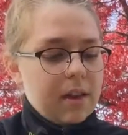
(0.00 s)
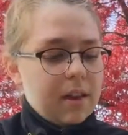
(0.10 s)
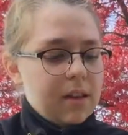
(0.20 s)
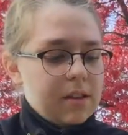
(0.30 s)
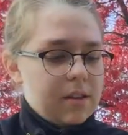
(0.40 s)
I
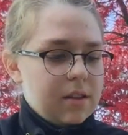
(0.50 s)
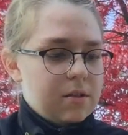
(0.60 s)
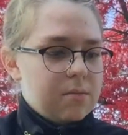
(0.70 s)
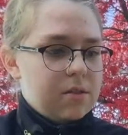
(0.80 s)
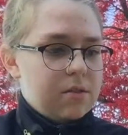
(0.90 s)
think that
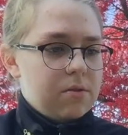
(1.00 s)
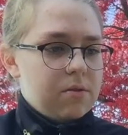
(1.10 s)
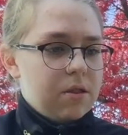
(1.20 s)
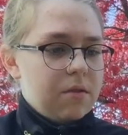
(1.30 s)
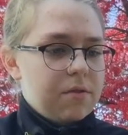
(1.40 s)
this wood is too
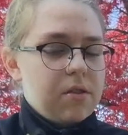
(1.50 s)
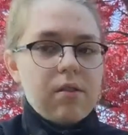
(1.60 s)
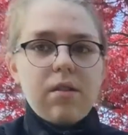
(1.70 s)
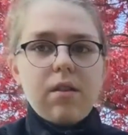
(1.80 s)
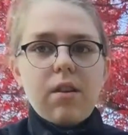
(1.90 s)
soft.
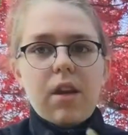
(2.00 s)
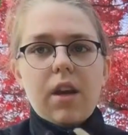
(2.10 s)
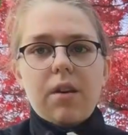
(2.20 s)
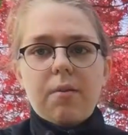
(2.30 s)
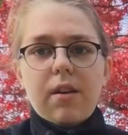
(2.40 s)

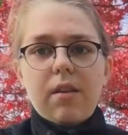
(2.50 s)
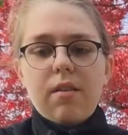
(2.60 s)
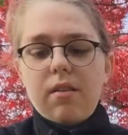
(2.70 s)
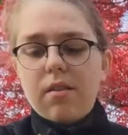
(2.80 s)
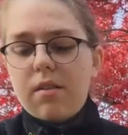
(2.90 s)
Anyway,
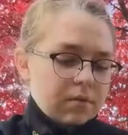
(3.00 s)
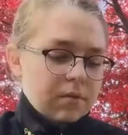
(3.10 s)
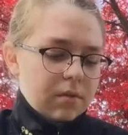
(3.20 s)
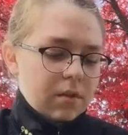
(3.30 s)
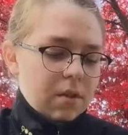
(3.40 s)

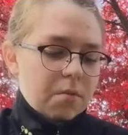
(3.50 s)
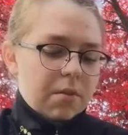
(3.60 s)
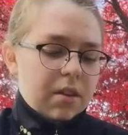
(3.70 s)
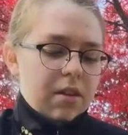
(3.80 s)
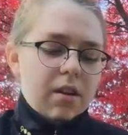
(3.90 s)

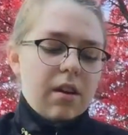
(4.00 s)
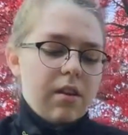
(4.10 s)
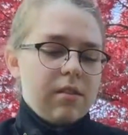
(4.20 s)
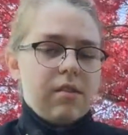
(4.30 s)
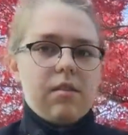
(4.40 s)
with
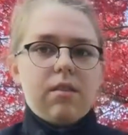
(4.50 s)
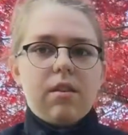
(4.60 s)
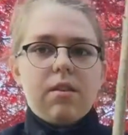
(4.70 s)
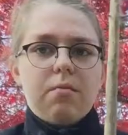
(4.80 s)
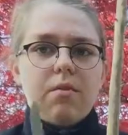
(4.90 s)
knots
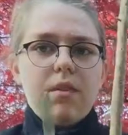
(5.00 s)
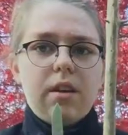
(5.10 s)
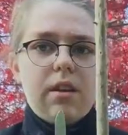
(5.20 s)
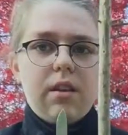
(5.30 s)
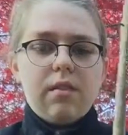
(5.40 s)
in the wood
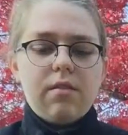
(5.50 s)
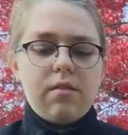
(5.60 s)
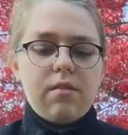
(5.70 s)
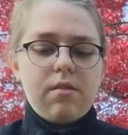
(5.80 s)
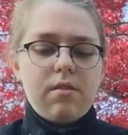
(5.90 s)
like this,